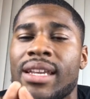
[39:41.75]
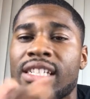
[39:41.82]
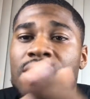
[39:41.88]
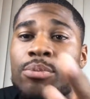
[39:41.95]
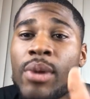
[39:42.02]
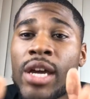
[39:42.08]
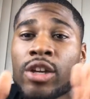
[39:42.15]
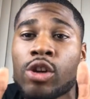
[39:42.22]

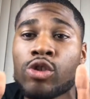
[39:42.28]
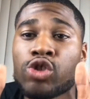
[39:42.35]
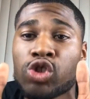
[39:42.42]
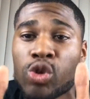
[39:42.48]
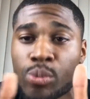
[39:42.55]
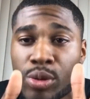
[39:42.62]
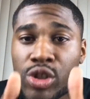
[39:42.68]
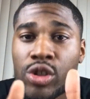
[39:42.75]
expect your
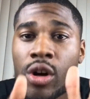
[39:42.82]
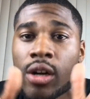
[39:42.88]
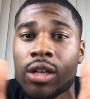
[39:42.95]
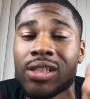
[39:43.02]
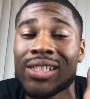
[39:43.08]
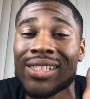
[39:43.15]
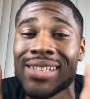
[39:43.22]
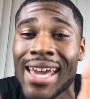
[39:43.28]
superstar
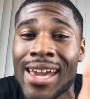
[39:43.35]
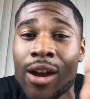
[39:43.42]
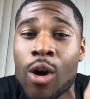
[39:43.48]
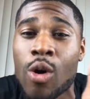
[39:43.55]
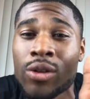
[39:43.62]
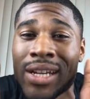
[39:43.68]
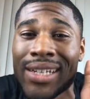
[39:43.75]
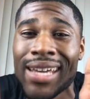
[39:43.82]
to stay
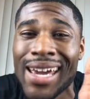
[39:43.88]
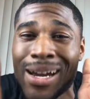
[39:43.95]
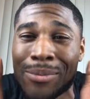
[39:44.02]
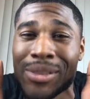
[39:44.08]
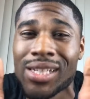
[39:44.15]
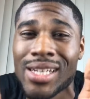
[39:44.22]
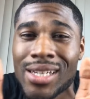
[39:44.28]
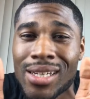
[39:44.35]
on a damn
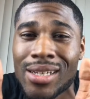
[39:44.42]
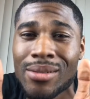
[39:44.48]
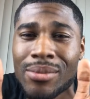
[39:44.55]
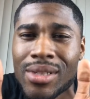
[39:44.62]
team?